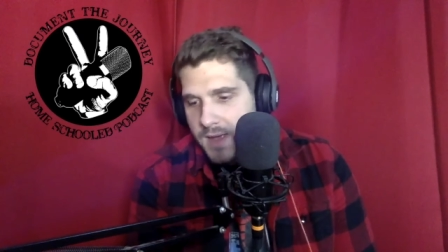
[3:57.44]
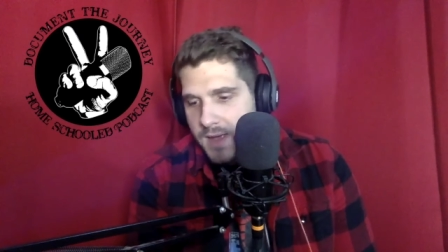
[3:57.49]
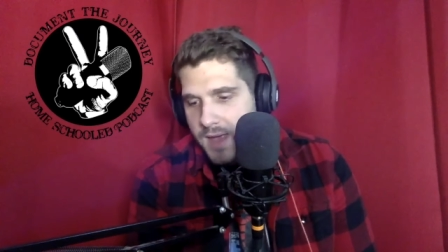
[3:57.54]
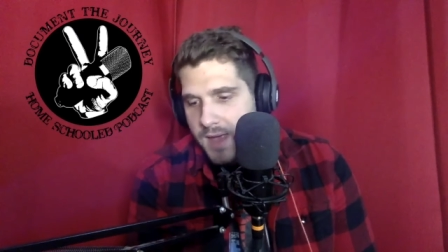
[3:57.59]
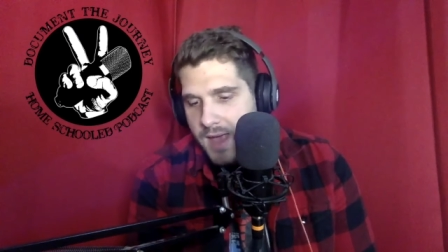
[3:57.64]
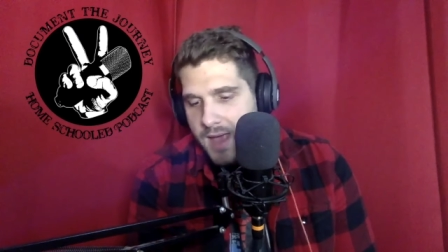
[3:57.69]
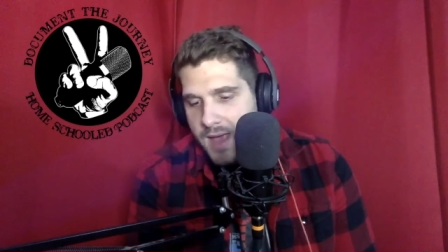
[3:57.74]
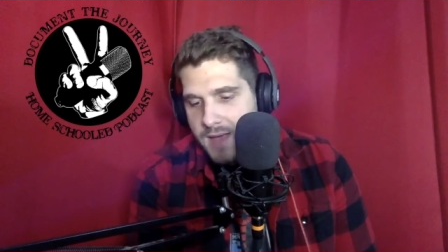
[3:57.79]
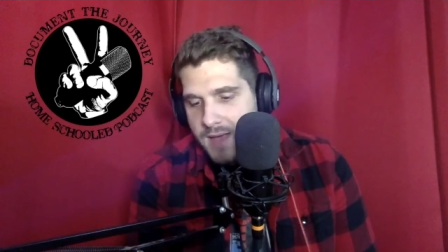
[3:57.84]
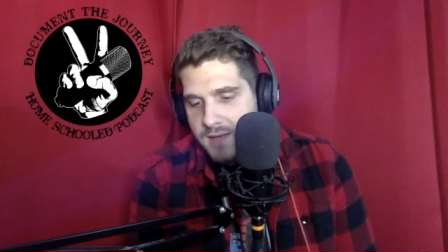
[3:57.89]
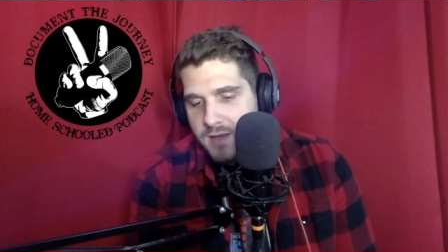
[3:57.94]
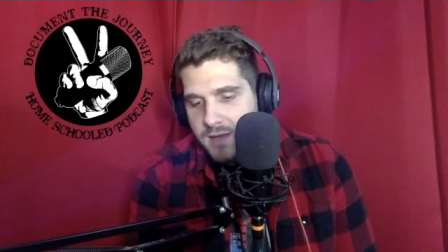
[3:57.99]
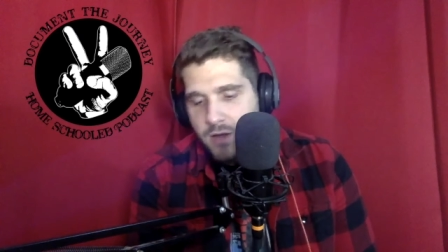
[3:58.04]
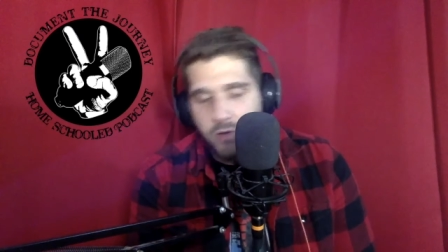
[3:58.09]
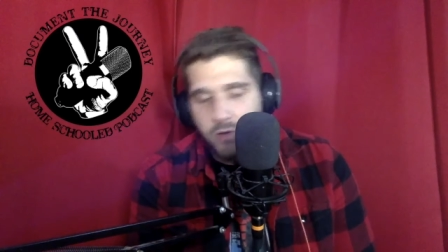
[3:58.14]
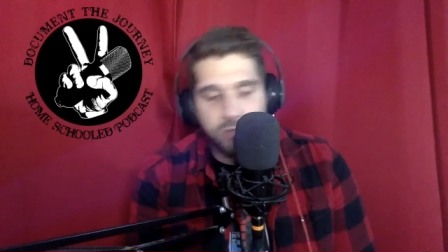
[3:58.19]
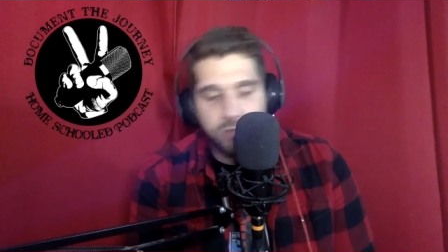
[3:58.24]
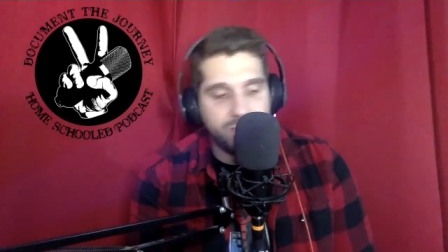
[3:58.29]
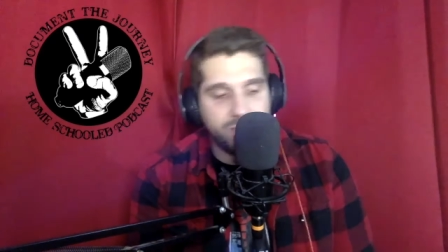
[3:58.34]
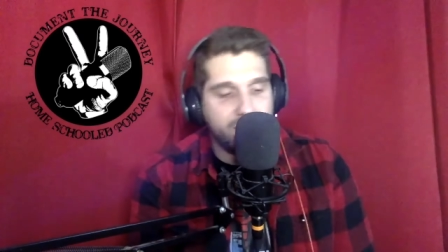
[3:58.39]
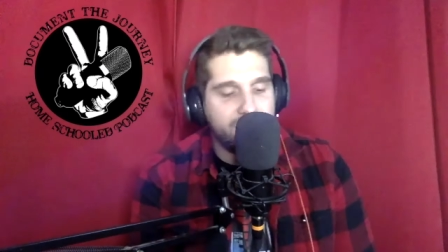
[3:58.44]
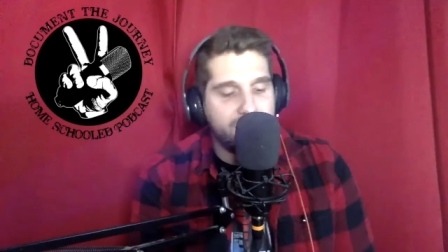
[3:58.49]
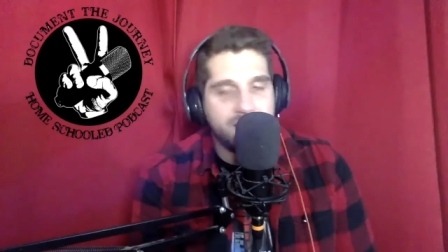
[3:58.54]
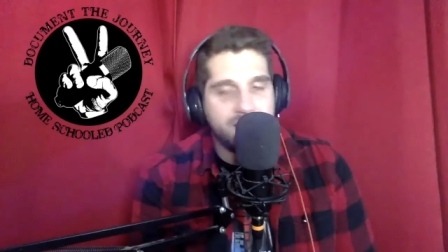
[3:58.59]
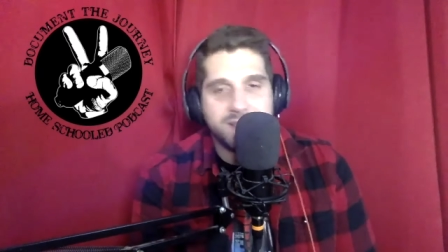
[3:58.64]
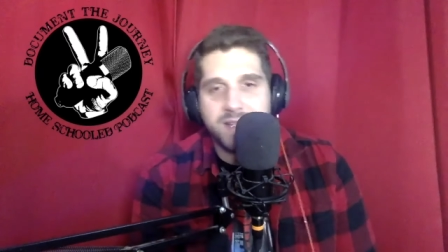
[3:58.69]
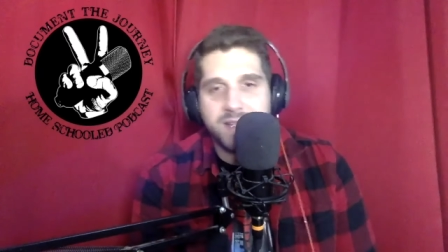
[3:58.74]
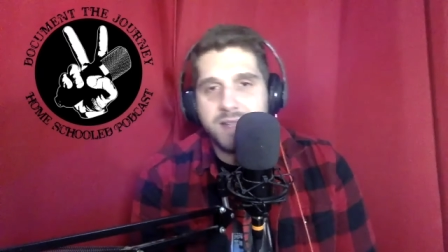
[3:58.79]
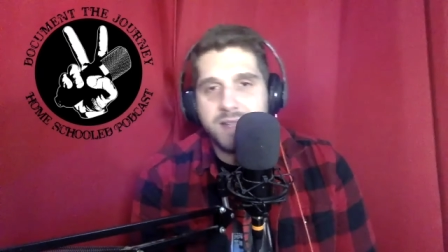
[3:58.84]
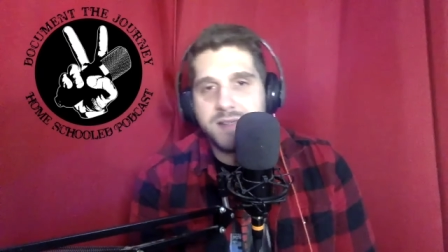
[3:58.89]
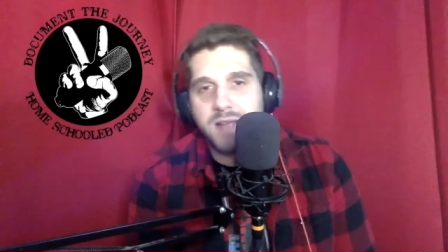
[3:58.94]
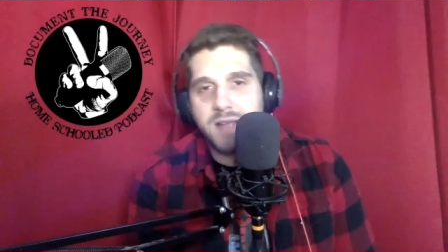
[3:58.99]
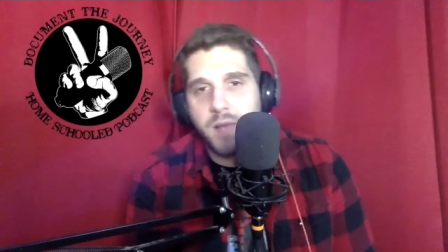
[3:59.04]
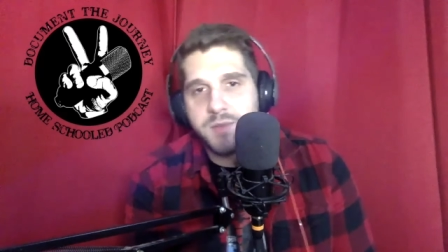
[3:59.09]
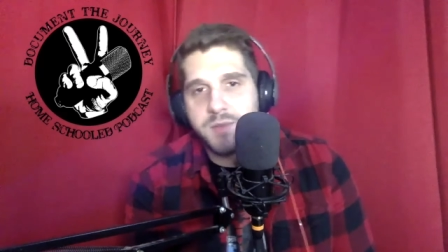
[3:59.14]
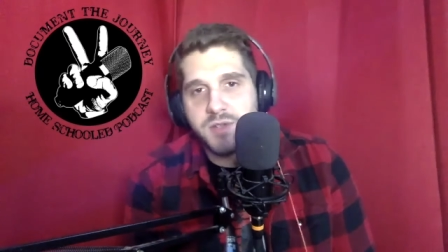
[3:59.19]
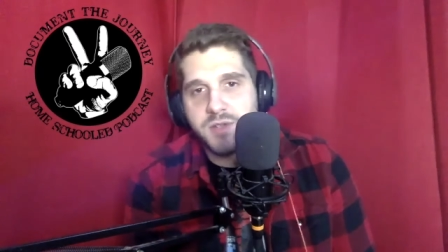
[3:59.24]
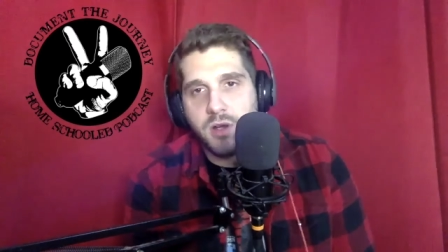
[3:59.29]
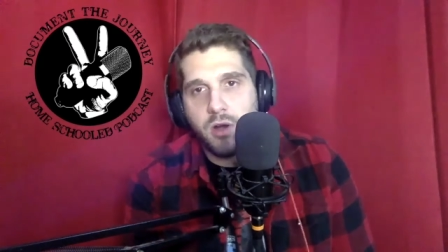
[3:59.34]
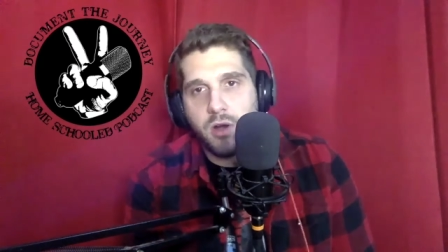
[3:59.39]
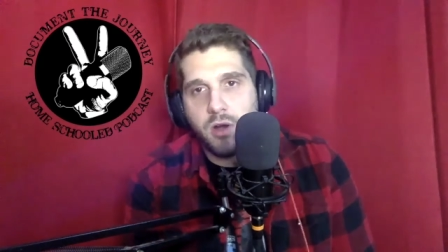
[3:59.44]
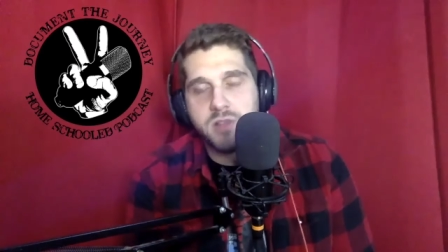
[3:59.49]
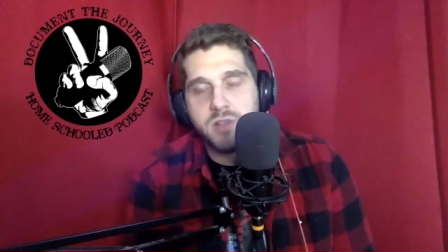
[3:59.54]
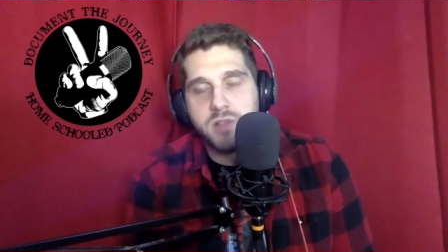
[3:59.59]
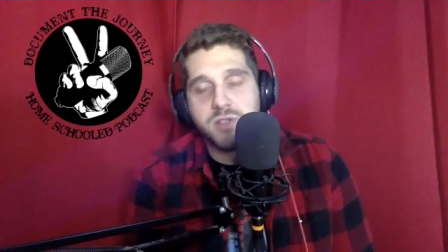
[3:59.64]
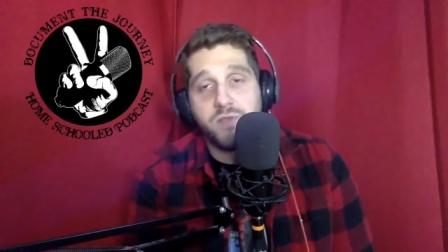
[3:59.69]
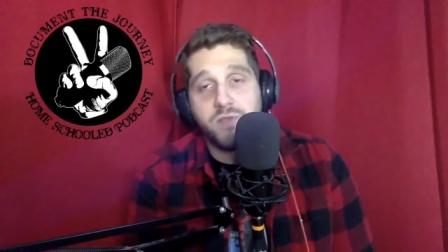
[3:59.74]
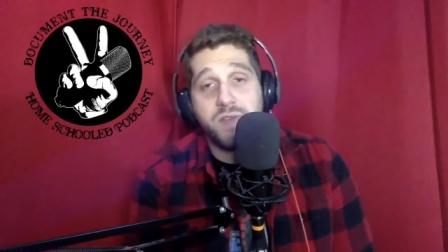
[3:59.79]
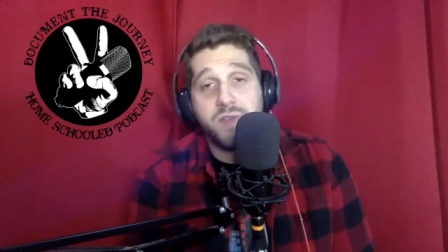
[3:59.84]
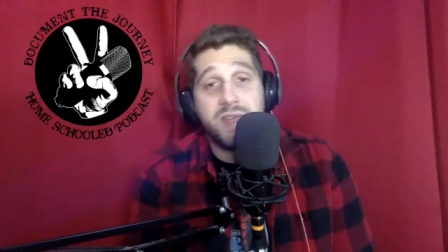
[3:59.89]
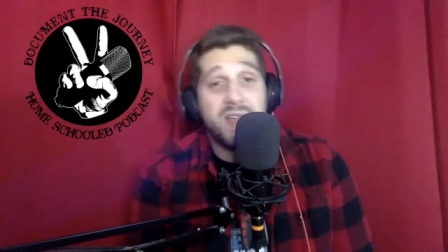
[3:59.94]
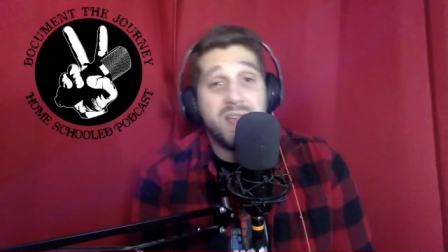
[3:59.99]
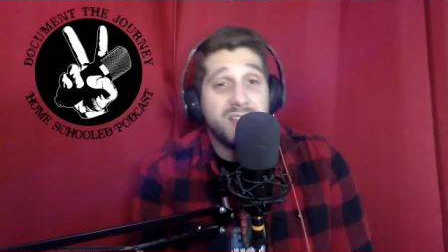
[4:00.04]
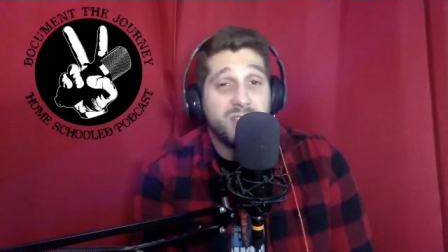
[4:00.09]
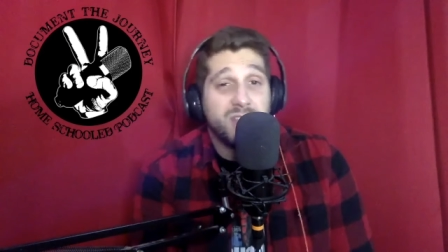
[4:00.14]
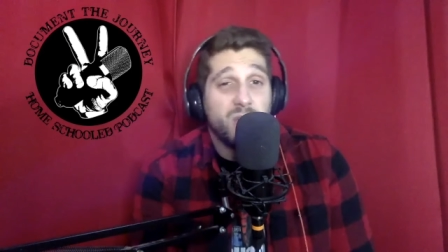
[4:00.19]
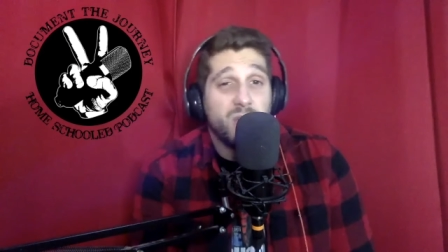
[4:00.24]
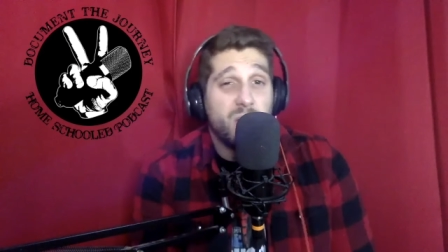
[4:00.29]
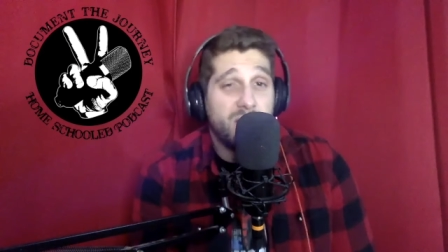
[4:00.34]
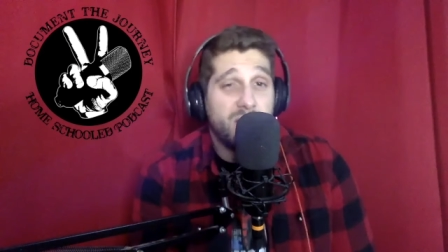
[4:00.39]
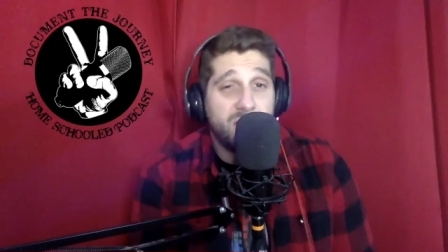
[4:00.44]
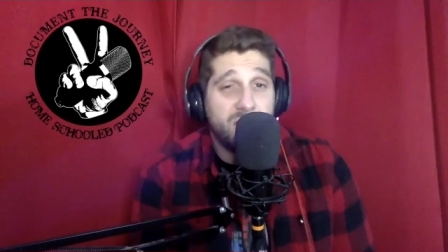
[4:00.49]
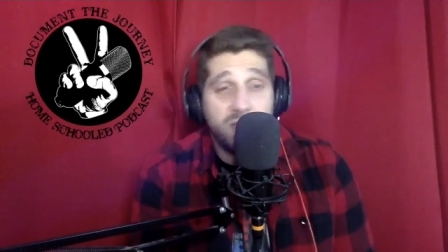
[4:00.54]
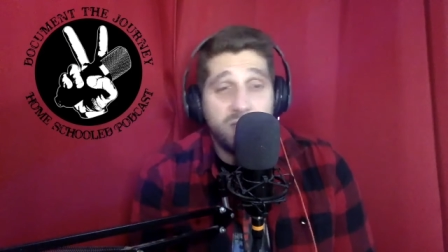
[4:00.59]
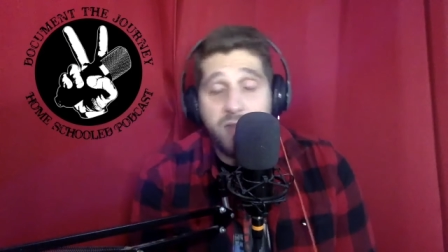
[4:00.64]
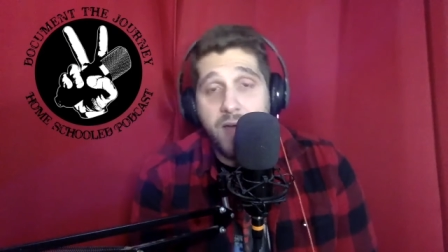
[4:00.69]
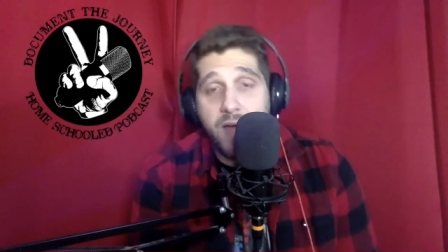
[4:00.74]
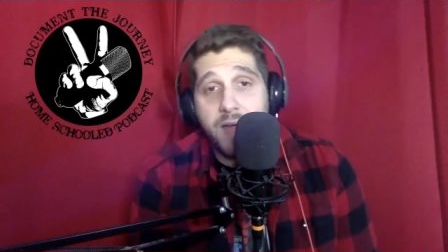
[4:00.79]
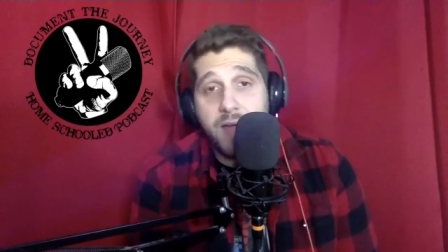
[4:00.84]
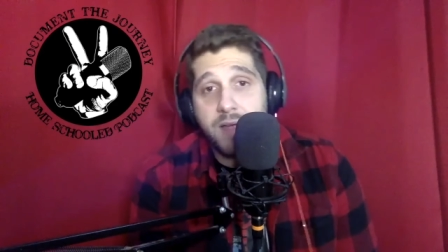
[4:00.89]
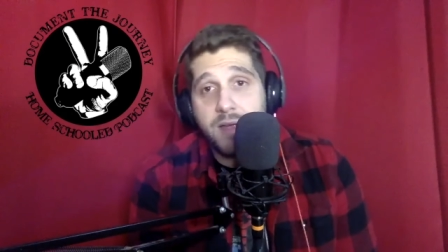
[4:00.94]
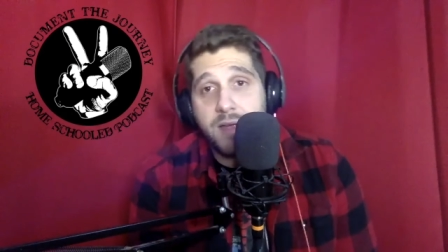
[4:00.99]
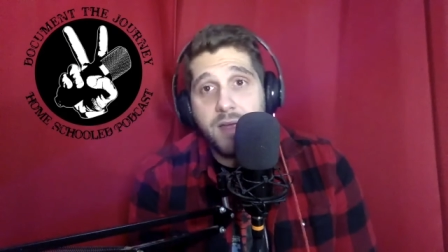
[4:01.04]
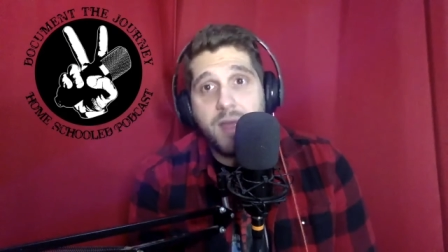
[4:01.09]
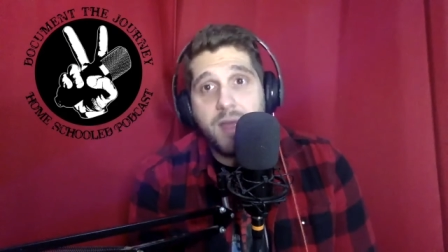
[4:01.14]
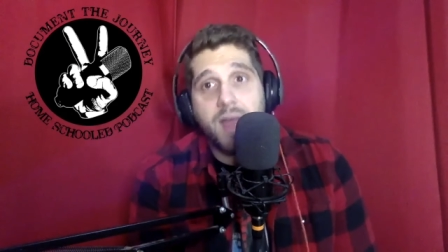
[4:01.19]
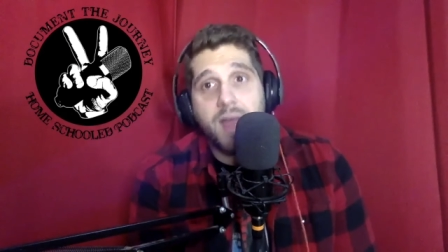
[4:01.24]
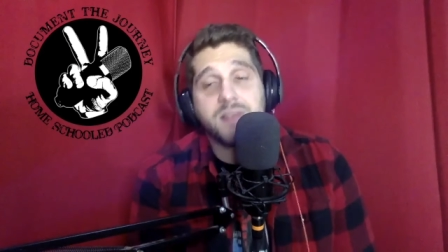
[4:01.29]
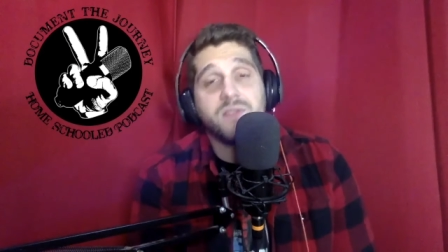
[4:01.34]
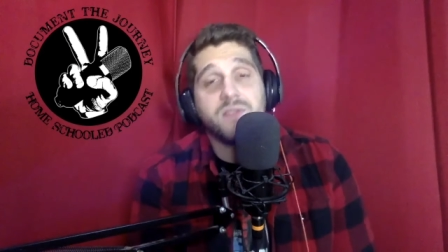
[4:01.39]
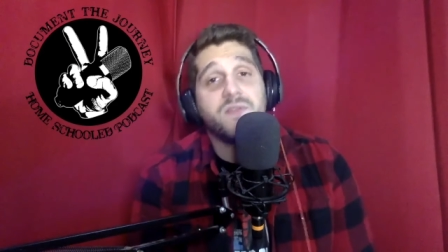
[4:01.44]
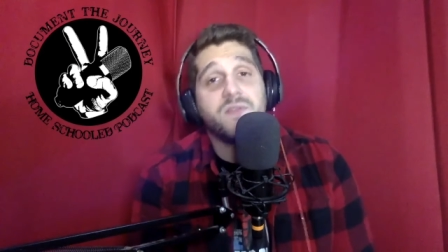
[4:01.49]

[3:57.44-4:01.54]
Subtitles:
And like I said, times are hard. So if you can't do any of that, at the